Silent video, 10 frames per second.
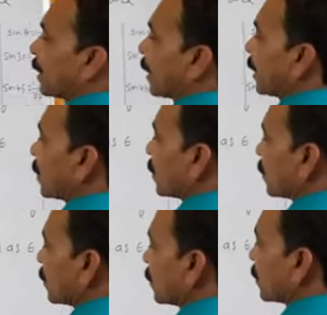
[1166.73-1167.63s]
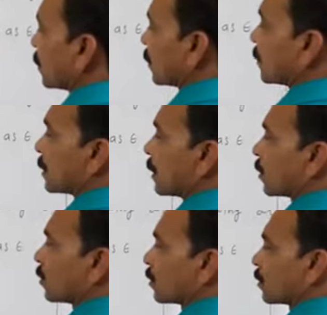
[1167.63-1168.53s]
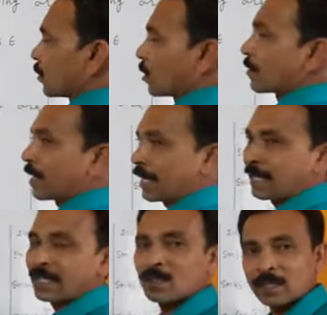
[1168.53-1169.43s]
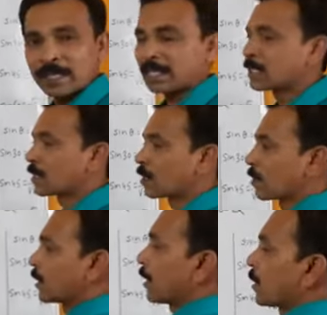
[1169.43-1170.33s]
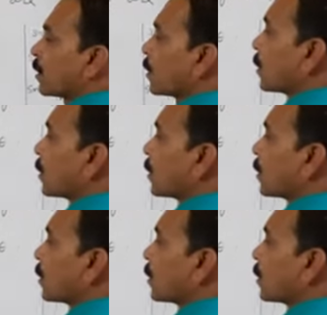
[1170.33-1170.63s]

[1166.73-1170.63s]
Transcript: take 0, what we can take, okay, it is 0 only.